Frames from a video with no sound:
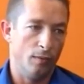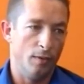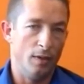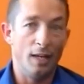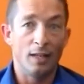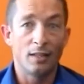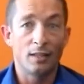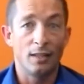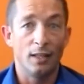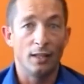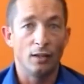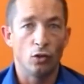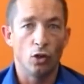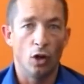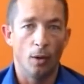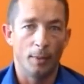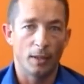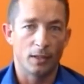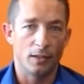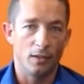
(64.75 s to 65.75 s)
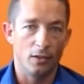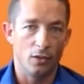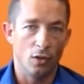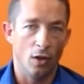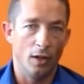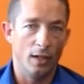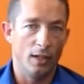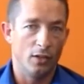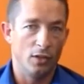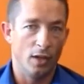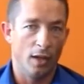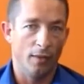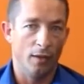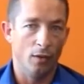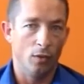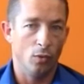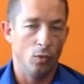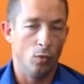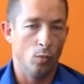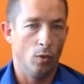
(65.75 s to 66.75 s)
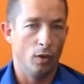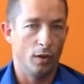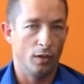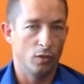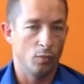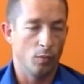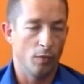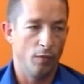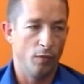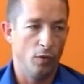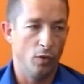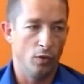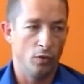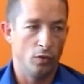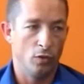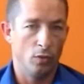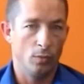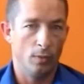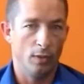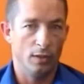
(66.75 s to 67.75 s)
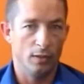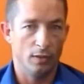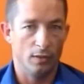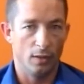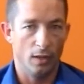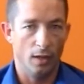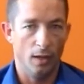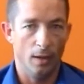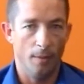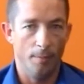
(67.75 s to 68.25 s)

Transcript: nesting topics inside each other, or what is referred to as